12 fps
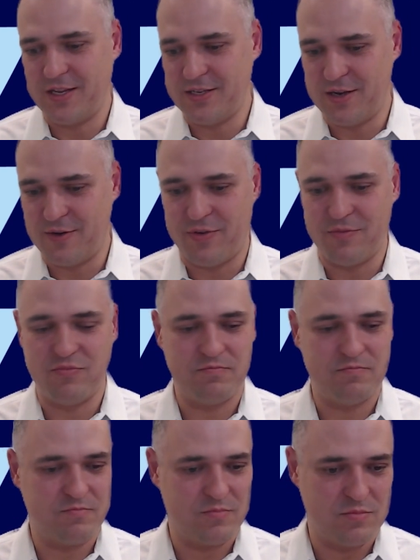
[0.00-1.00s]

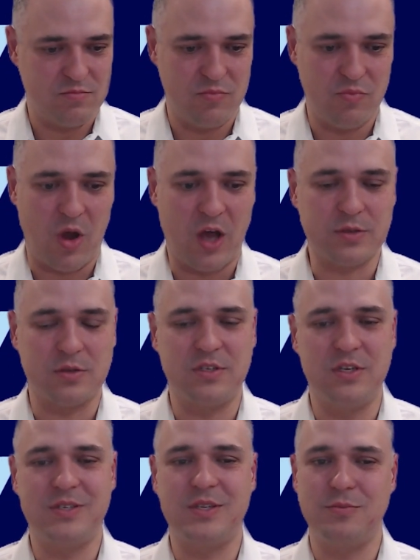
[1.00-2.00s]
different hospital
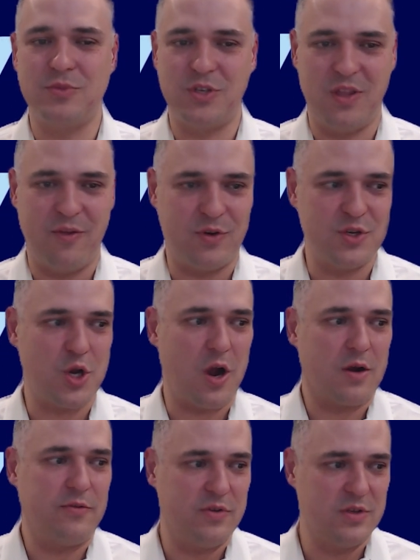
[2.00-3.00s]
systems, different
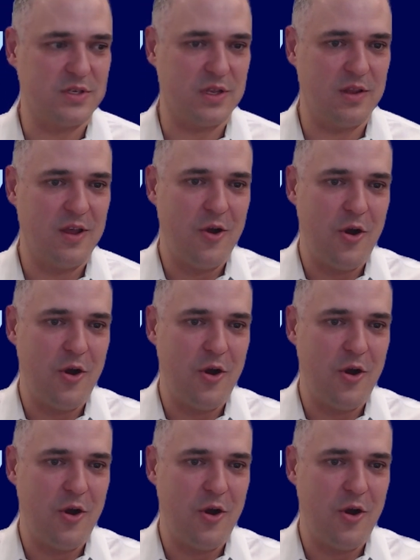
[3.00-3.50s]
geographies, and